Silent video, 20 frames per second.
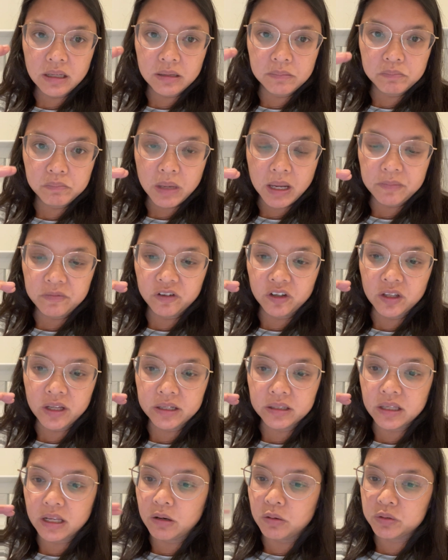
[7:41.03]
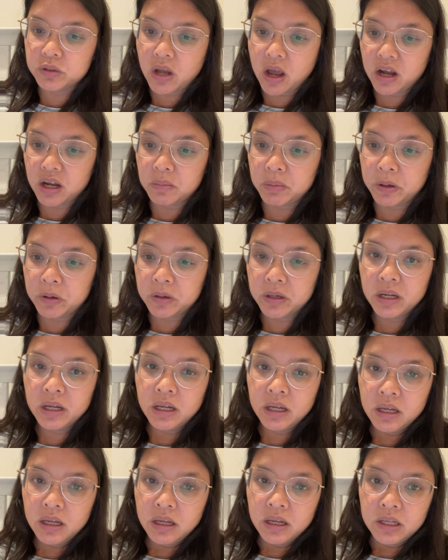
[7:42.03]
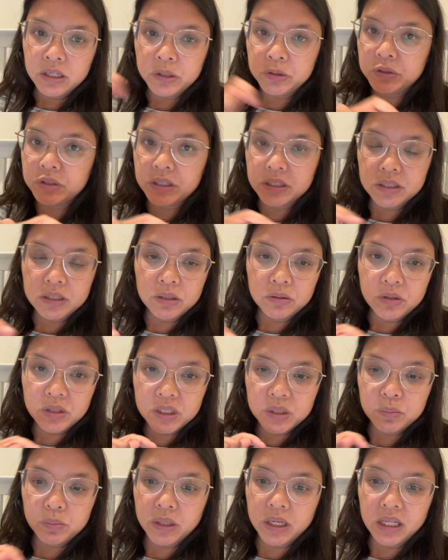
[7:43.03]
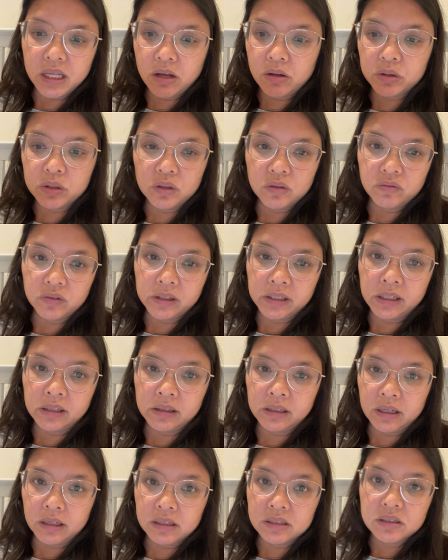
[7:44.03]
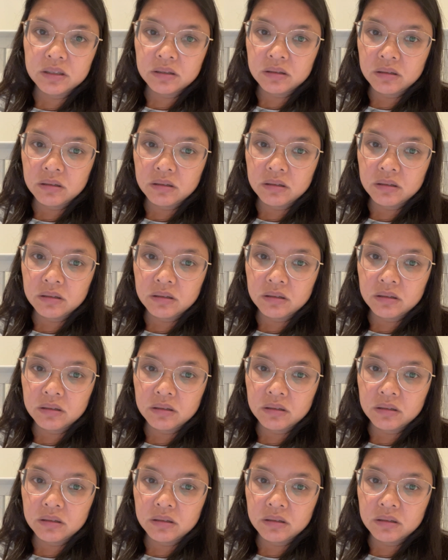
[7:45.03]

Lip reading: I feel like they don't talk about. They're just spitting out the affiliate links.